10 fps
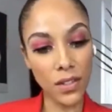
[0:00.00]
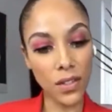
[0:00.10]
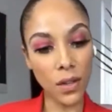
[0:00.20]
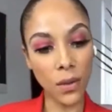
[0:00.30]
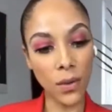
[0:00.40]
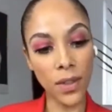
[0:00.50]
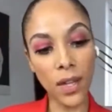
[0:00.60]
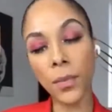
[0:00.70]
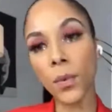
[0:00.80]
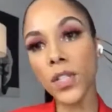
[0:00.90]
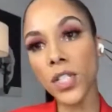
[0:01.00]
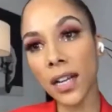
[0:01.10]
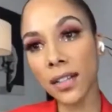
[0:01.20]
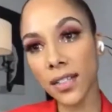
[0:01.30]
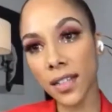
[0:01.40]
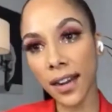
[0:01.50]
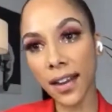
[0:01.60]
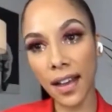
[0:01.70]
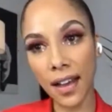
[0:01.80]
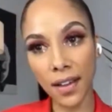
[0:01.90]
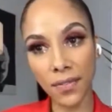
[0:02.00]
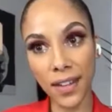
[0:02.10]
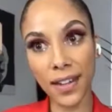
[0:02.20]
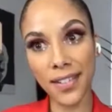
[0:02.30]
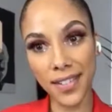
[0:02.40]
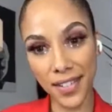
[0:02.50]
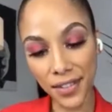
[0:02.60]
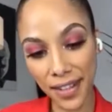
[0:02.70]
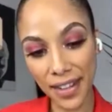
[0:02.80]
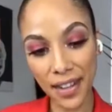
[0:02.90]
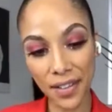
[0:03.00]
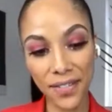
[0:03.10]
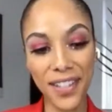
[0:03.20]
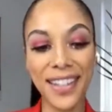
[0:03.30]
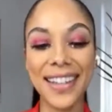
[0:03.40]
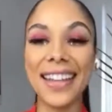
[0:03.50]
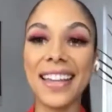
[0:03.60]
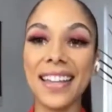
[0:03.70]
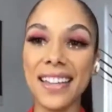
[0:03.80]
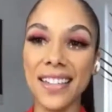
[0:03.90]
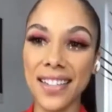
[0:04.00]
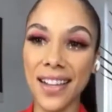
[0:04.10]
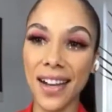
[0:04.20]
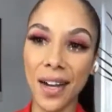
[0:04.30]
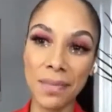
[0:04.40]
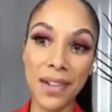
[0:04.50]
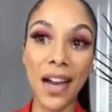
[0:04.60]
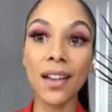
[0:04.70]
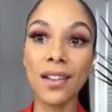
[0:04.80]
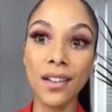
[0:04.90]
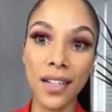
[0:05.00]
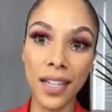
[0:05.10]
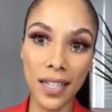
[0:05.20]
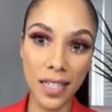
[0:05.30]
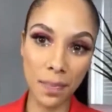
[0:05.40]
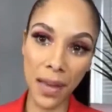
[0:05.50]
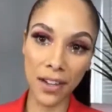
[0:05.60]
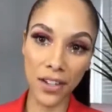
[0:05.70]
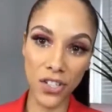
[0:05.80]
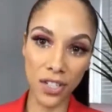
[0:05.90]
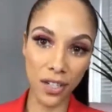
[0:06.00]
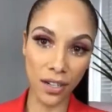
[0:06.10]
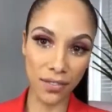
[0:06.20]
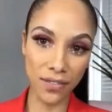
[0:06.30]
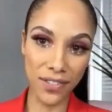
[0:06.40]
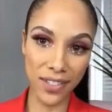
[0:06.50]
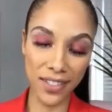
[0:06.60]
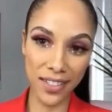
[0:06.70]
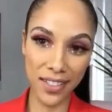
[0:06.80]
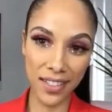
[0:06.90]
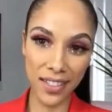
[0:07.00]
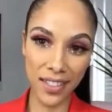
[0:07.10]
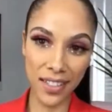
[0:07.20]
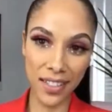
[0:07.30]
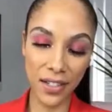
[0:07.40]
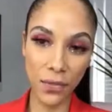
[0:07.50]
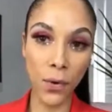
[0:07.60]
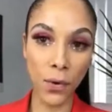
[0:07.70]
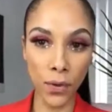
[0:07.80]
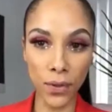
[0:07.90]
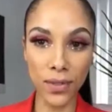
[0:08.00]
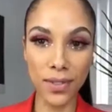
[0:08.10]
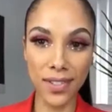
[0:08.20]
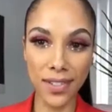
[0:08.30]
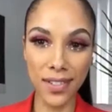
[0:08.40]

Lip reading: So the #1 challenge that I have, and I still have, is not looking Spanish enough for roles.